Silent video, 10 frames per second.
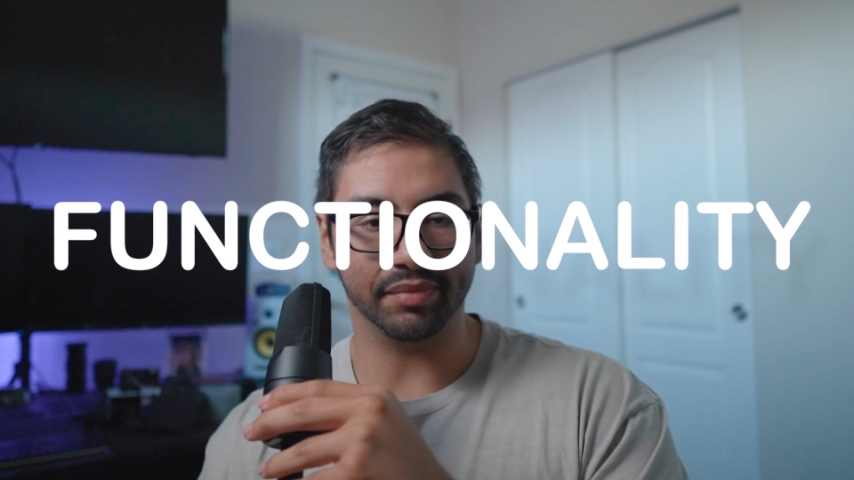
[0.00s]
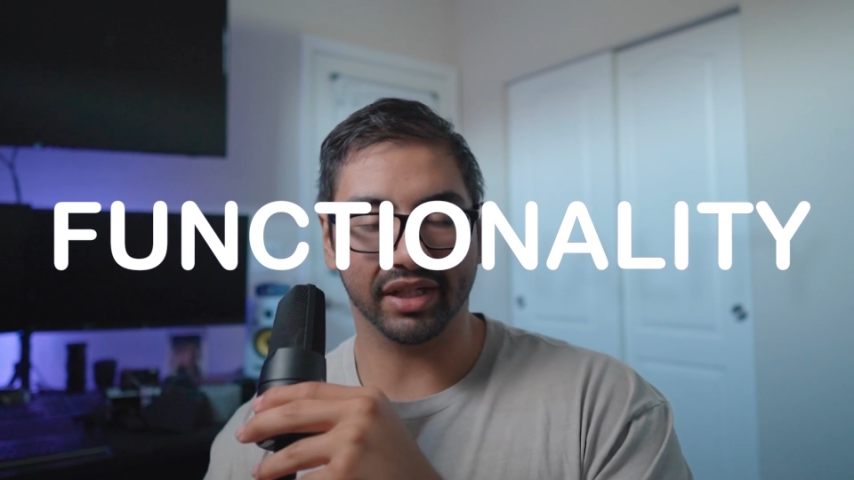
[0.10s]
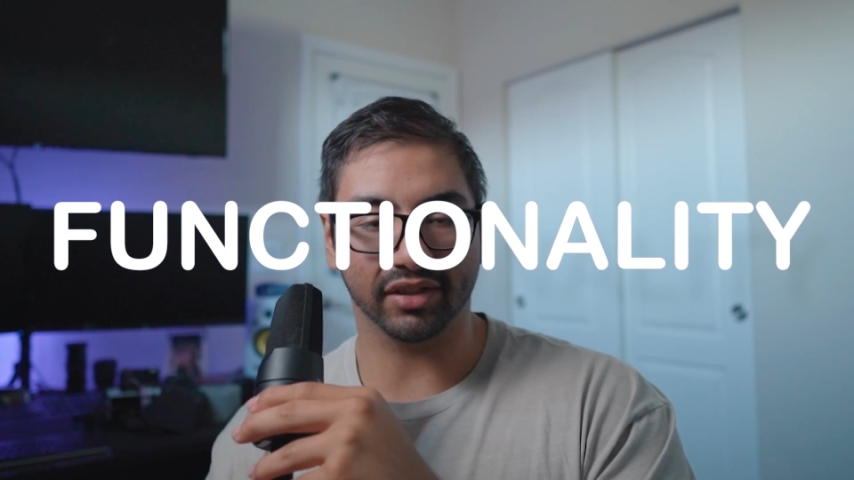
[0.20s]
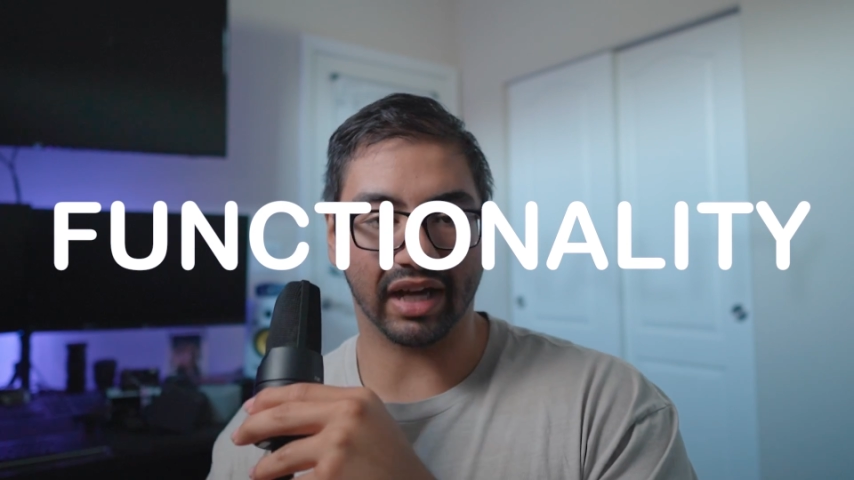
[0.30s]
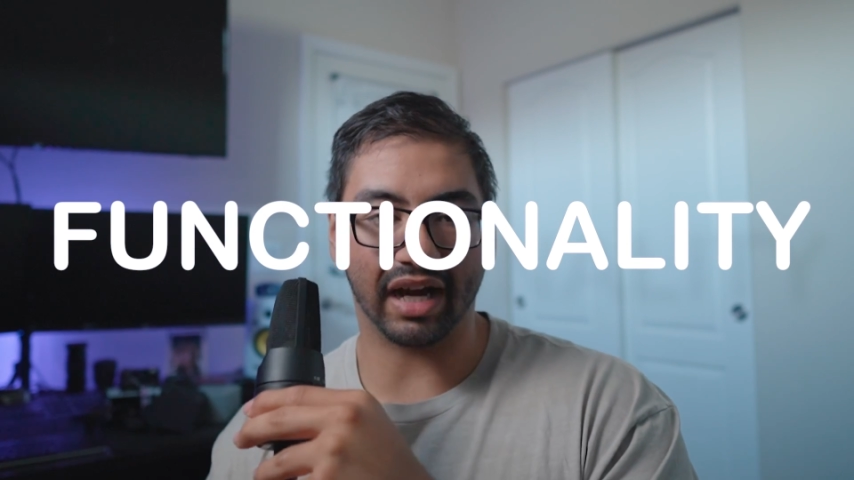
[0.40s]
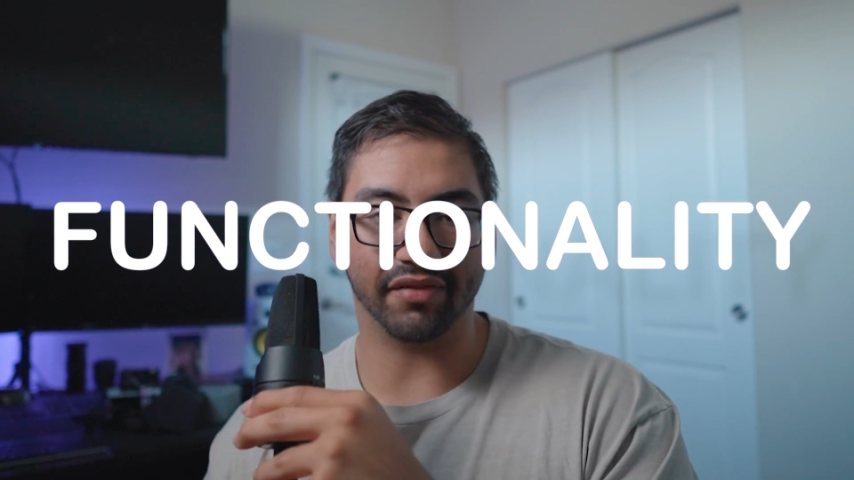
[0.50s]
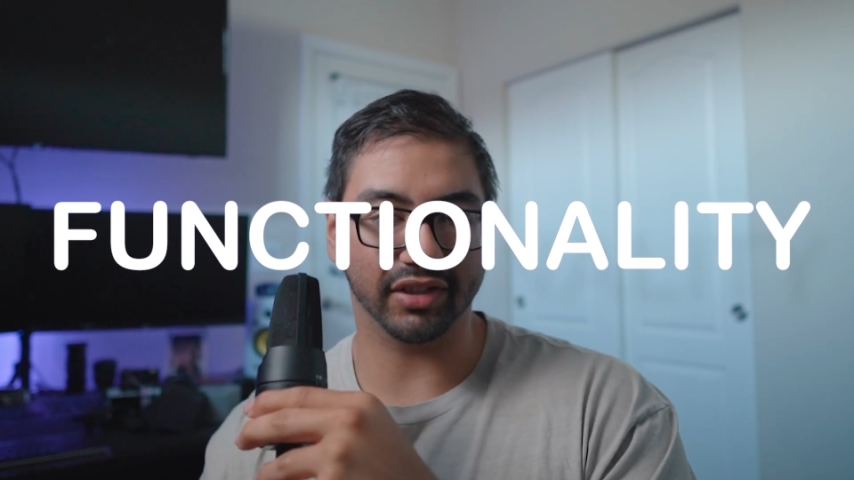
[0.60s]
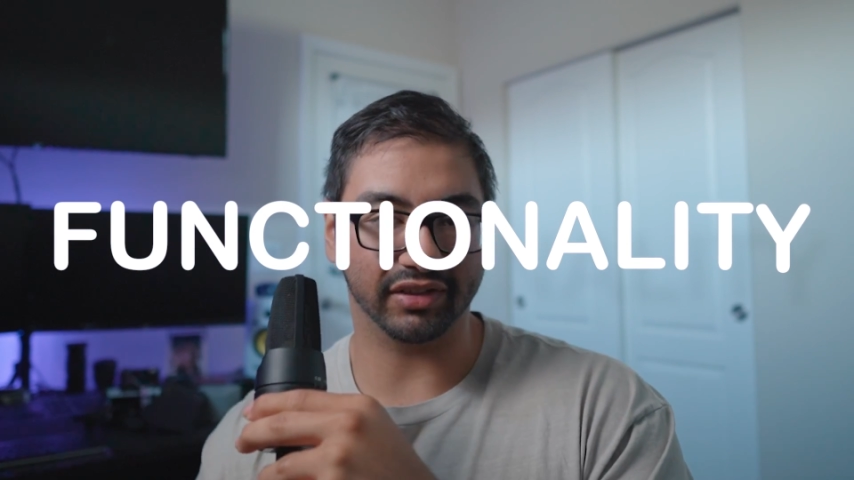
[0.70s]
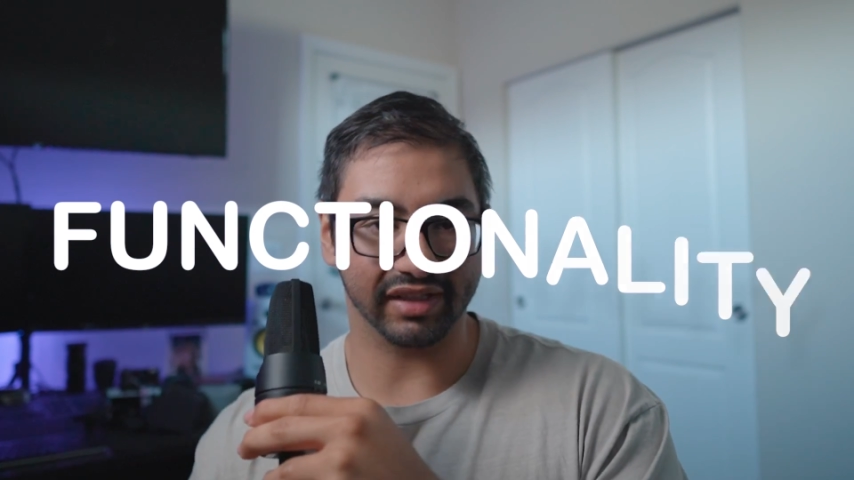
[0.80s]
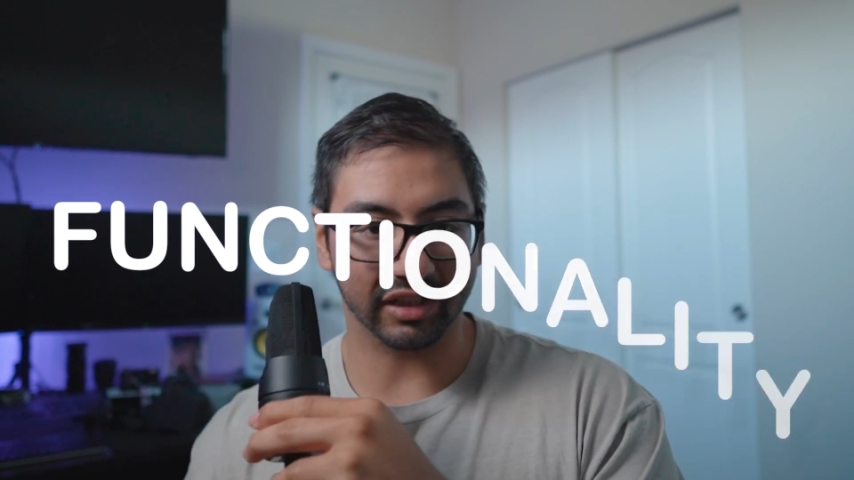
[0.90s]
because
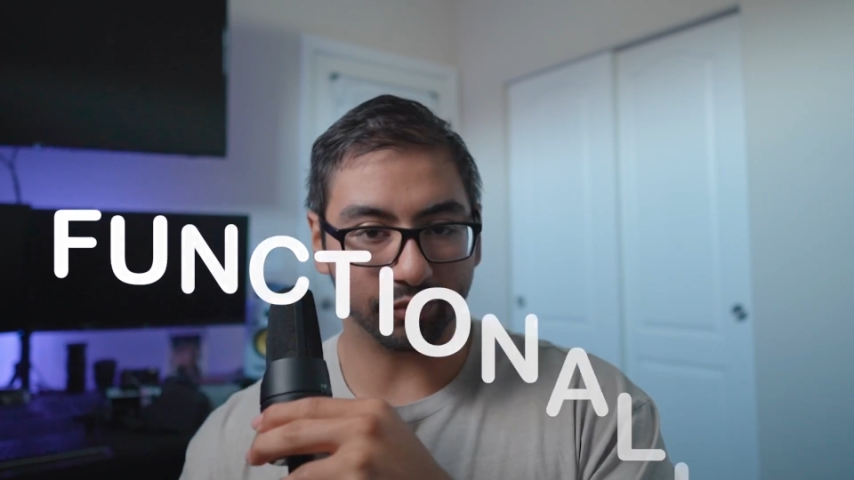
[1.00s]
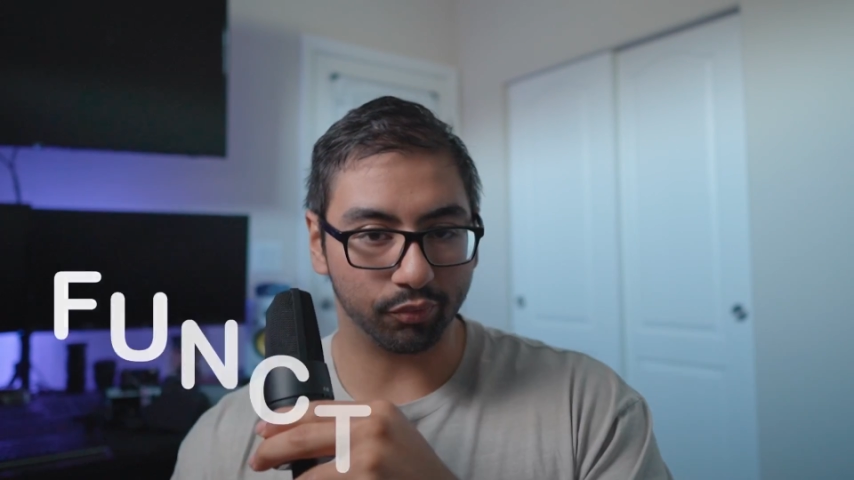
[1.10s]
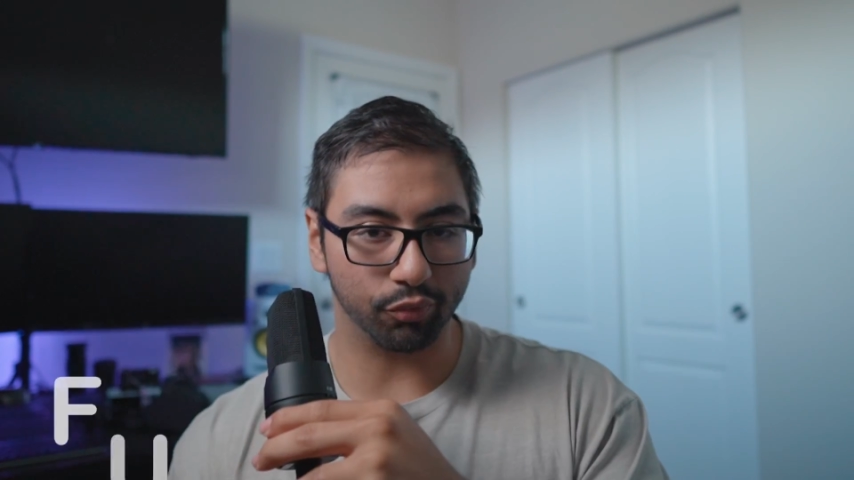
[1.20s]
obviously that's